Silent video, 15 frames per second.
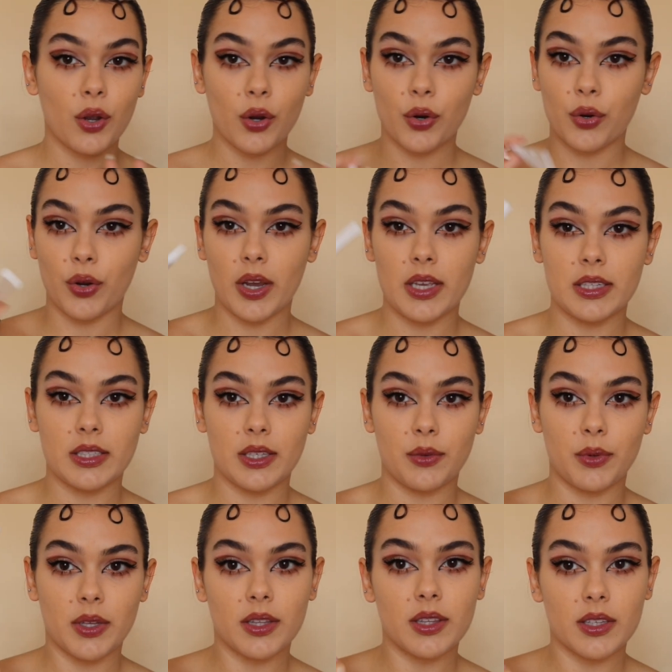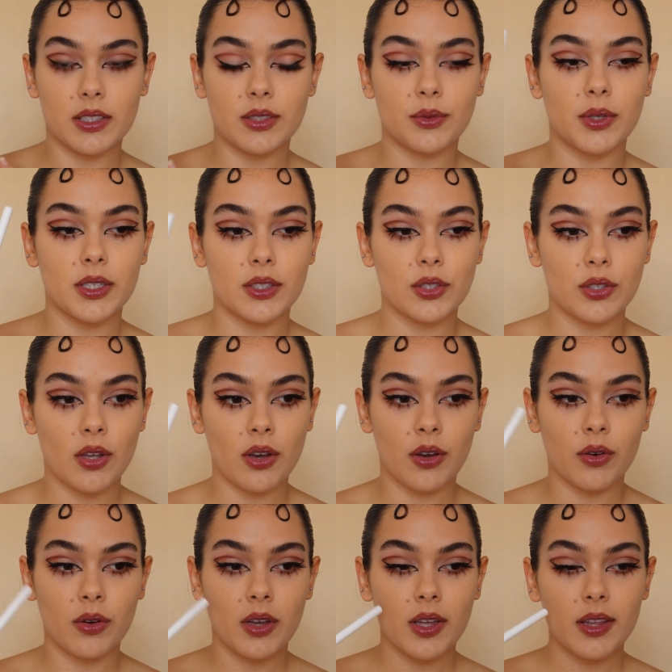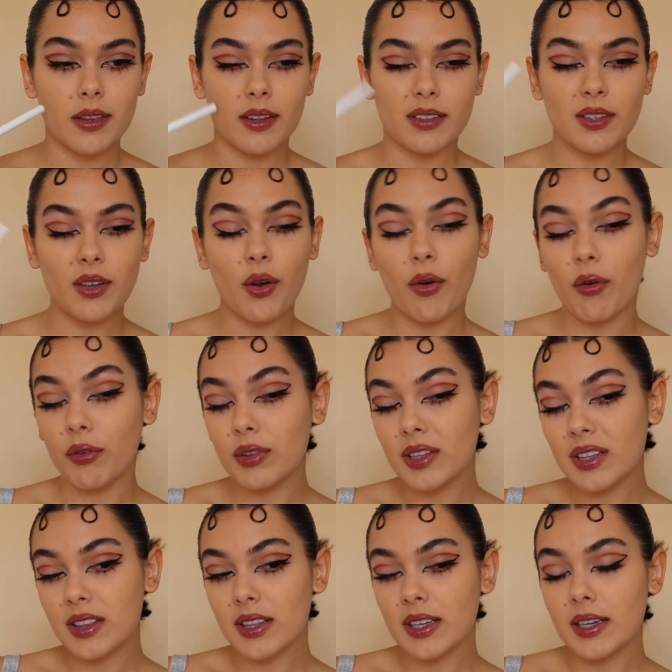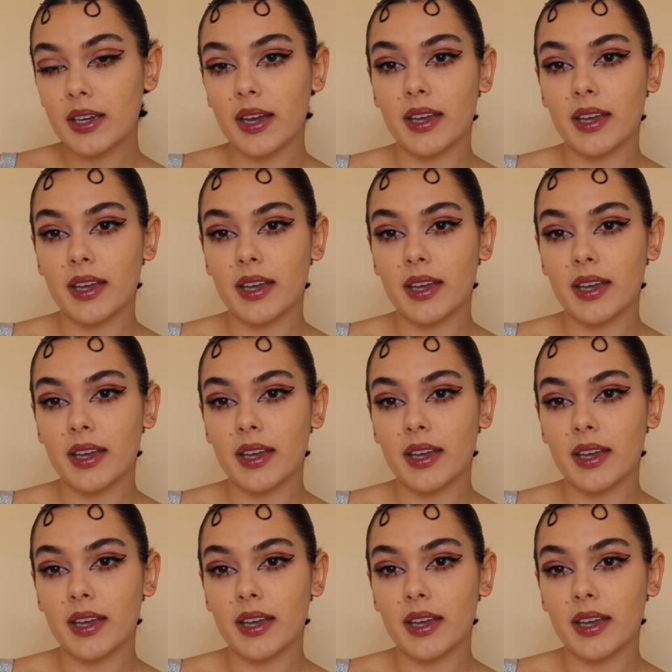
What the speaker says: crazy with this one. So that's the only thing.